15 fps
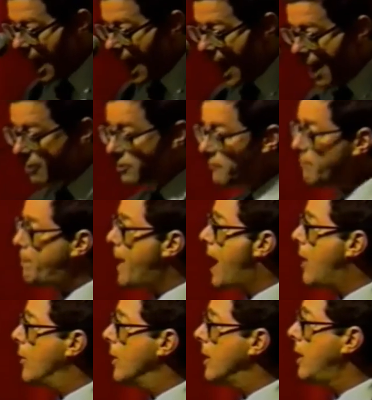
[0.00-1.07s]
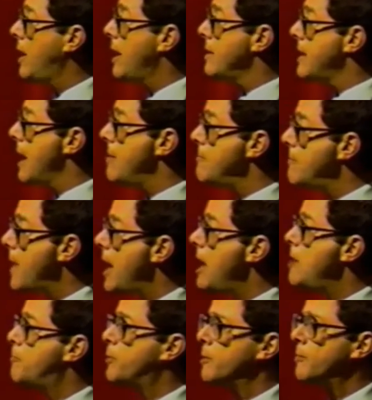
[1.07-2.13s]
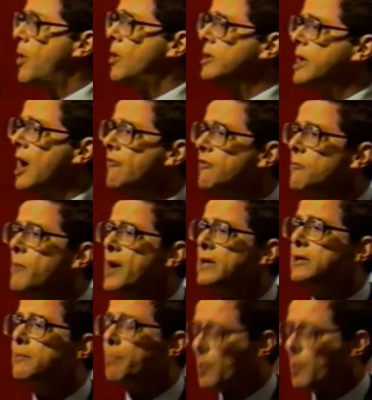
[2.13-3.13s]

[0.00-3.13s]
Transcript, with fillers: Out of power, they may promote governmental